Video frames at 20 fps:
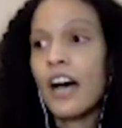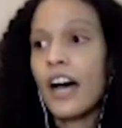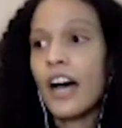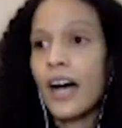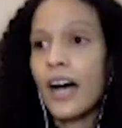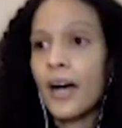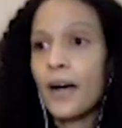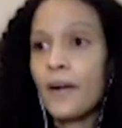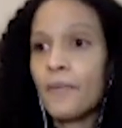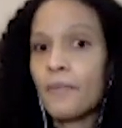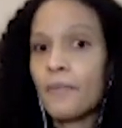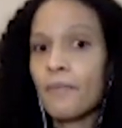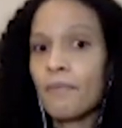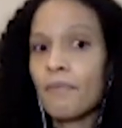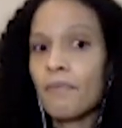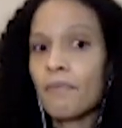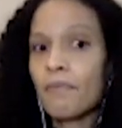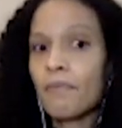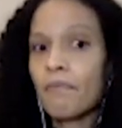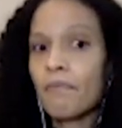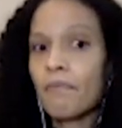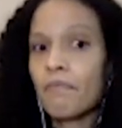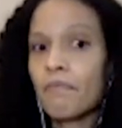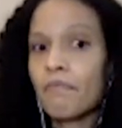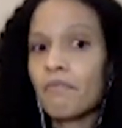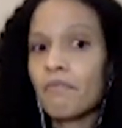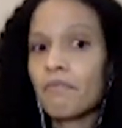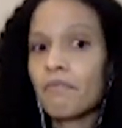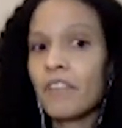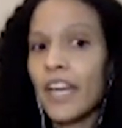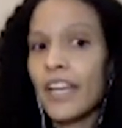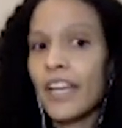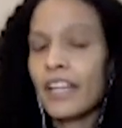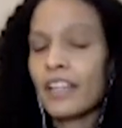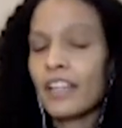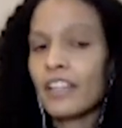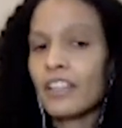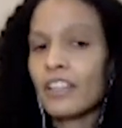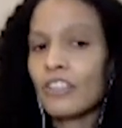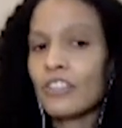70s.
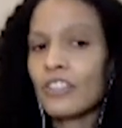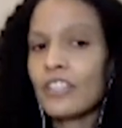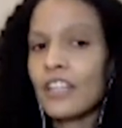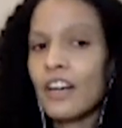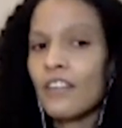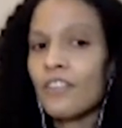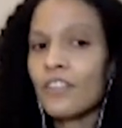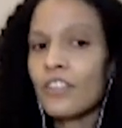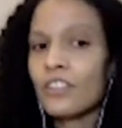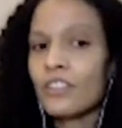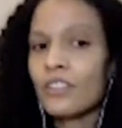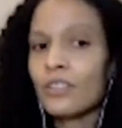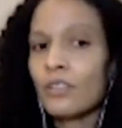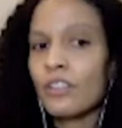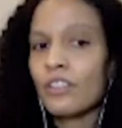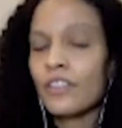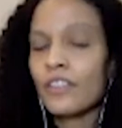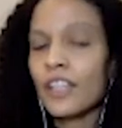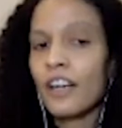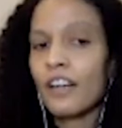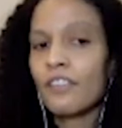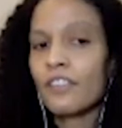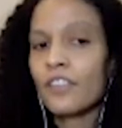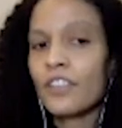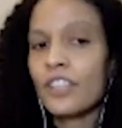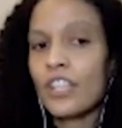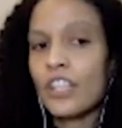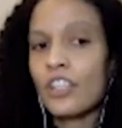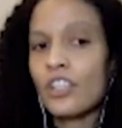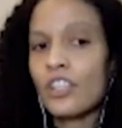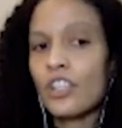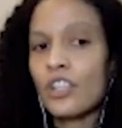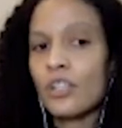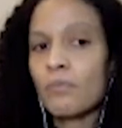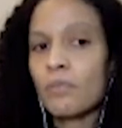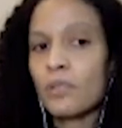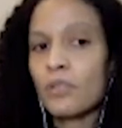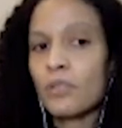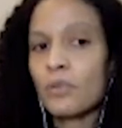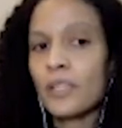Like there's never sort of a
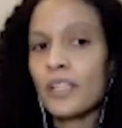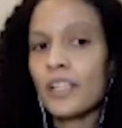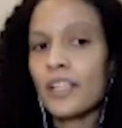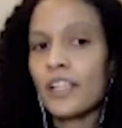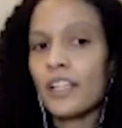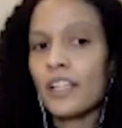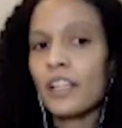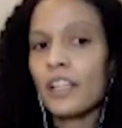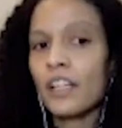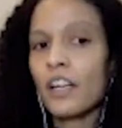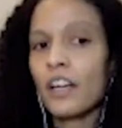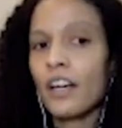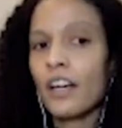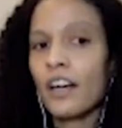conversation between